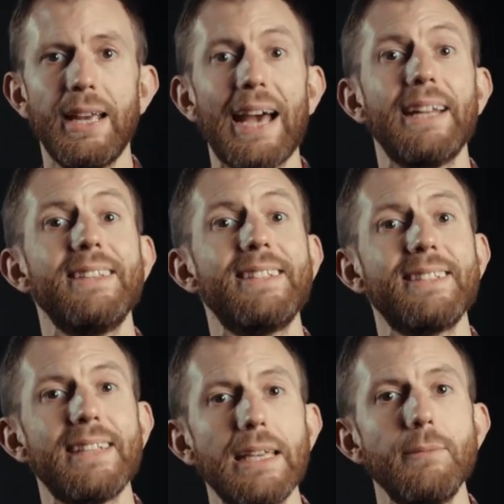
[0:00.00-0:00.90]
and at the
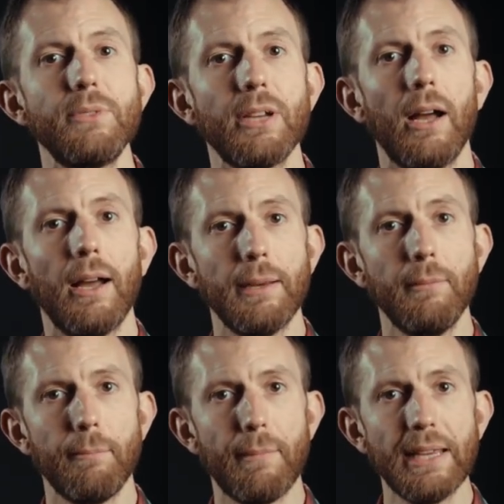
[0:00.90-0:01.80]
same time
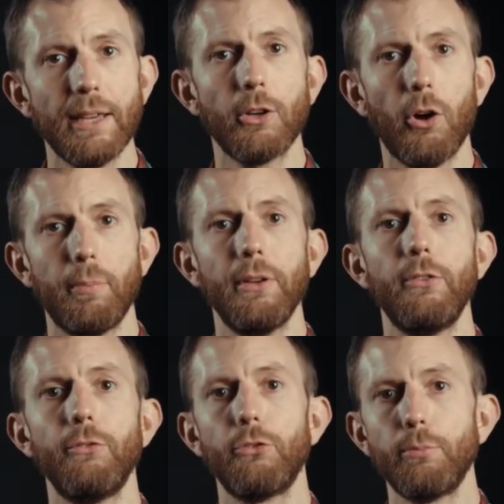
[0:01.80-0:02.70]
make copies
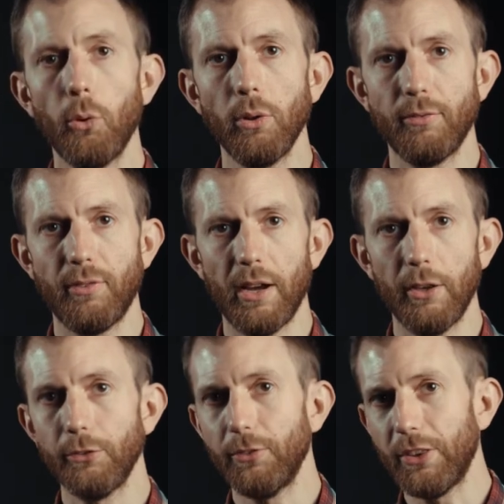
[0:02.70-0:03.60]
of smaller
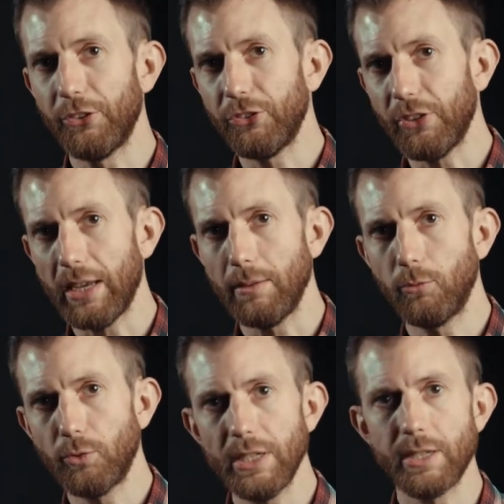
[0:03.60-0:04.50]
files for the same
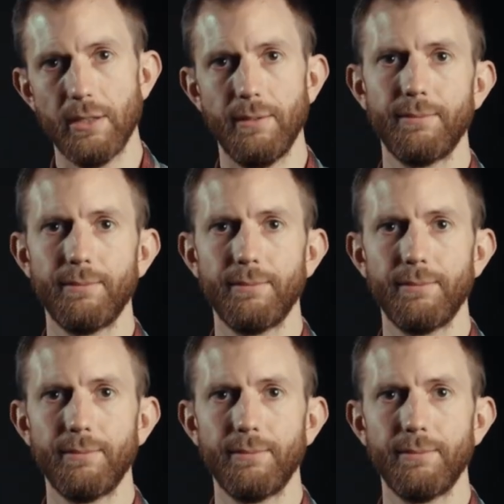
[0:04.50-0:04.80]
reason.